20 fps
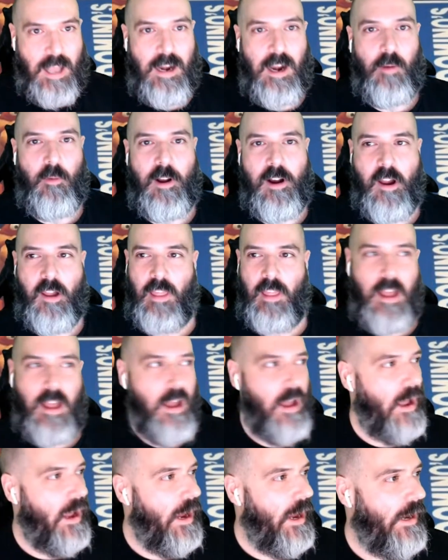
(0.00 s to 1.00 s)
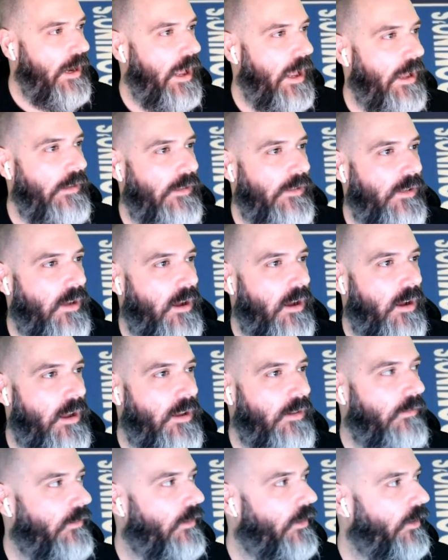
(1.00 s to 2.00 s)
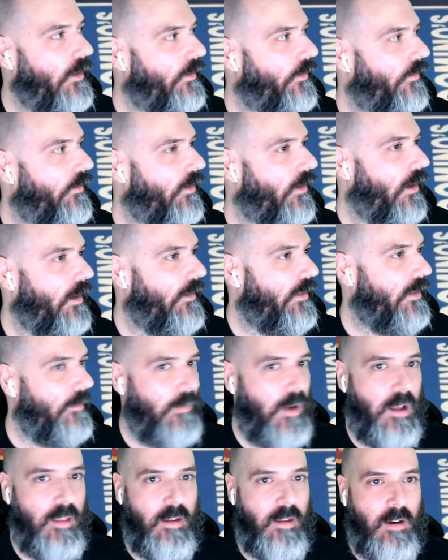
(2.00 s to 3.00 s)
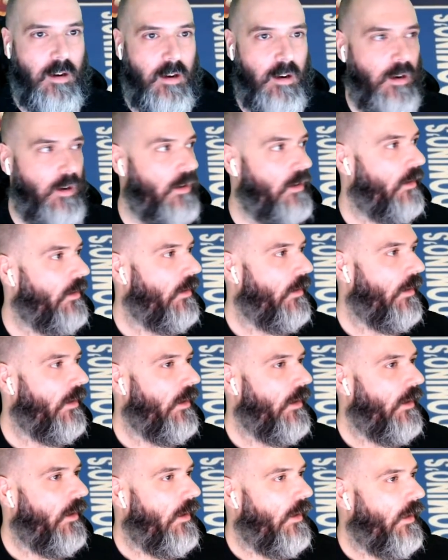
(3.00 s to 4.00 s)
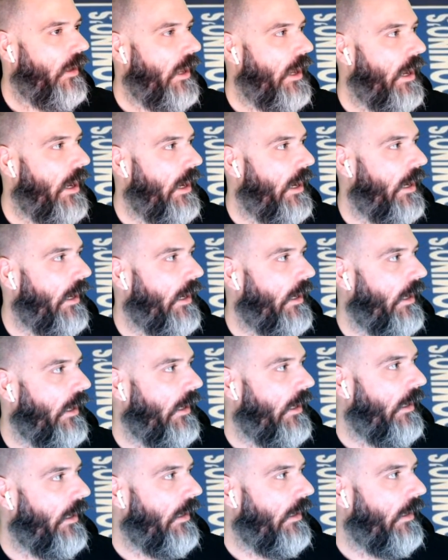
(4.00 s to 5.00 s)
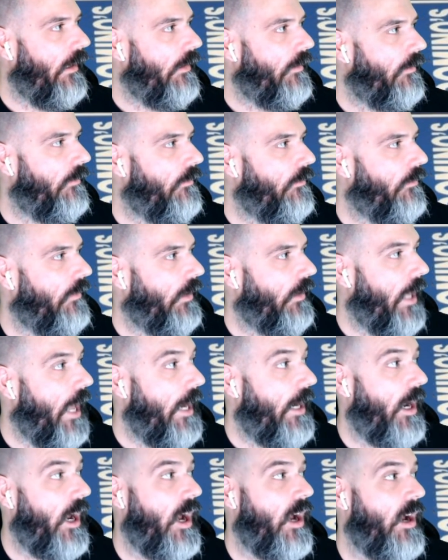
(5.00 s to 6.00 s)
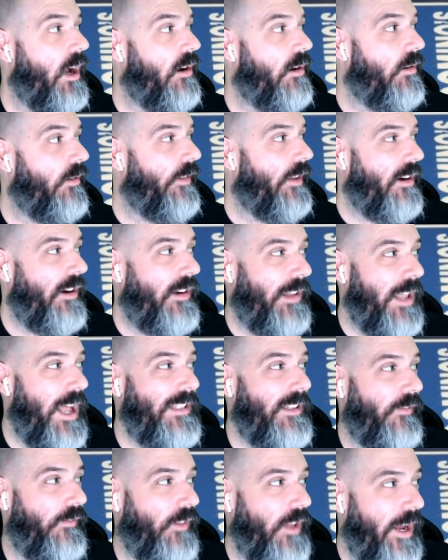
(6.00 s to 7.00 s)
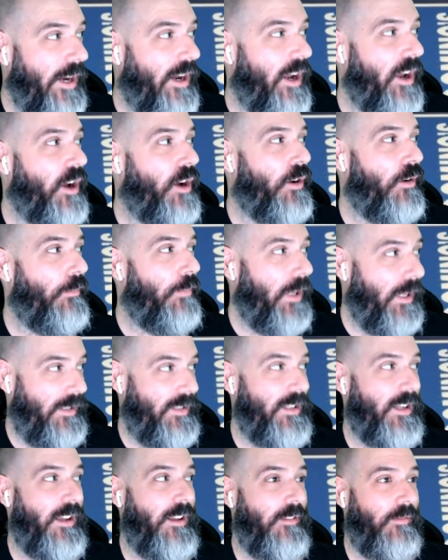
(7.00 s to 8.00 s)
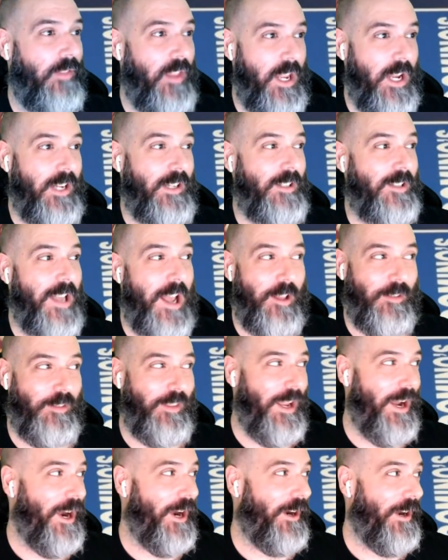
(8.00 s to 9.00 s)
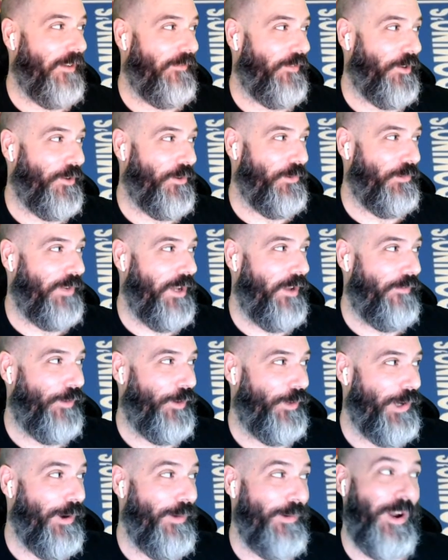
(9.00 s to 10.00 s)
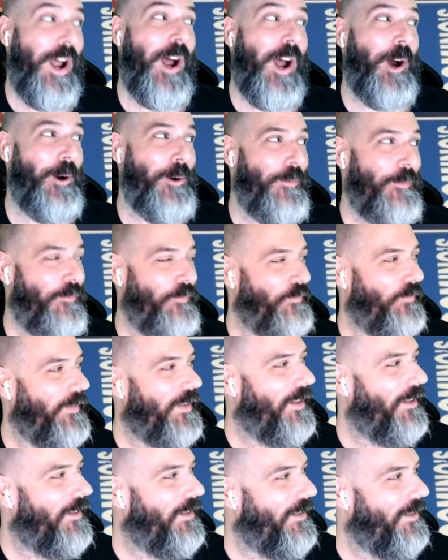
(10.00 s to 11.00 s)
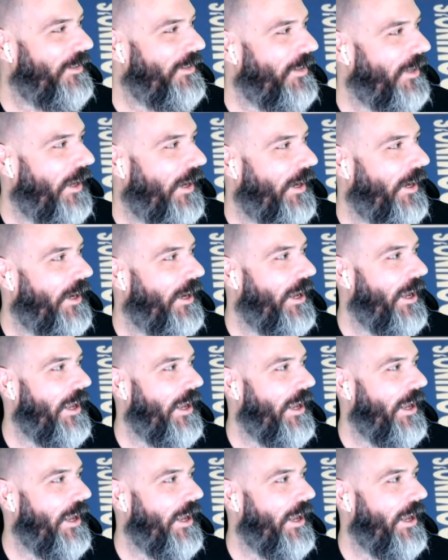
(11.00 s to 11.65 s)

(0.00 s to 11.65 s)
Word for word: I went online and saw and looked for some other uh, Lego. There are lots of Lego pizza things out there. If you if you don't know, uh, I